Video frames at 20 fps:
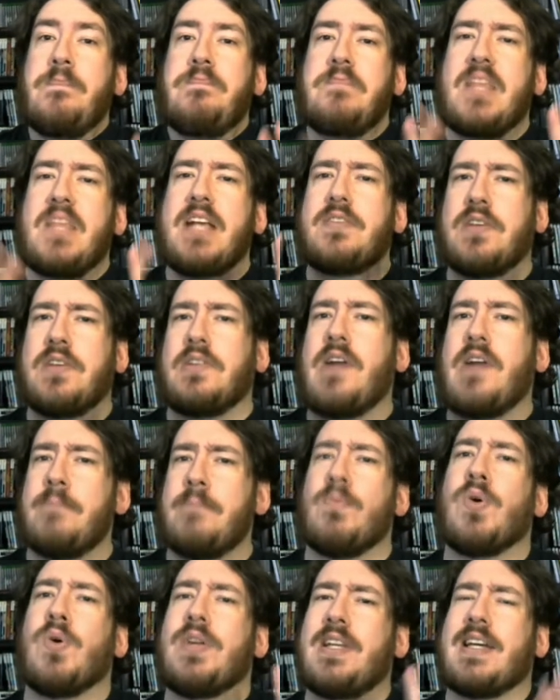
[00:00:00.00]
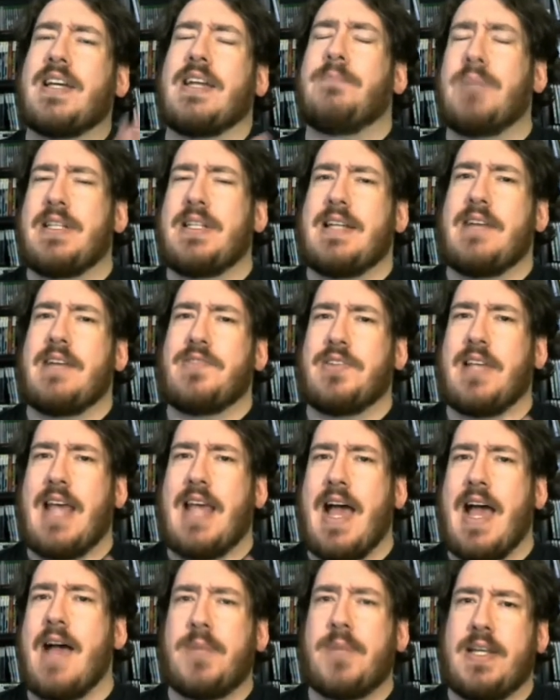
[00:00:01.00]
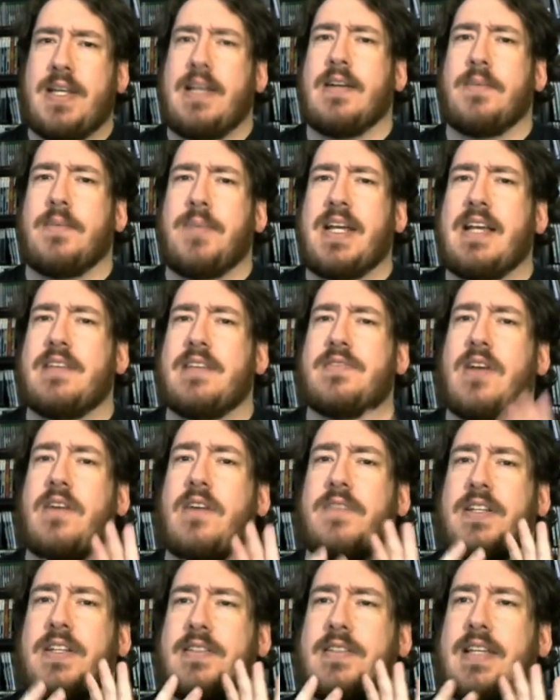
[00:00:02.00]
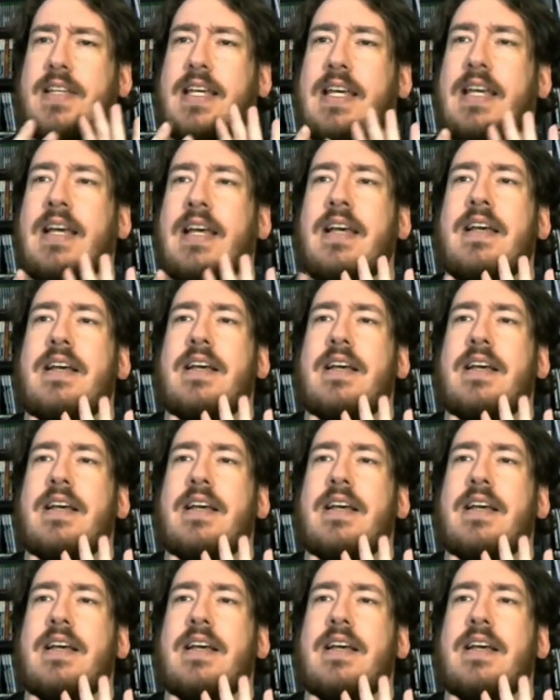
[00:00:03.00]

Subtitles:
There's a lot more that could potentially happen here, because obviously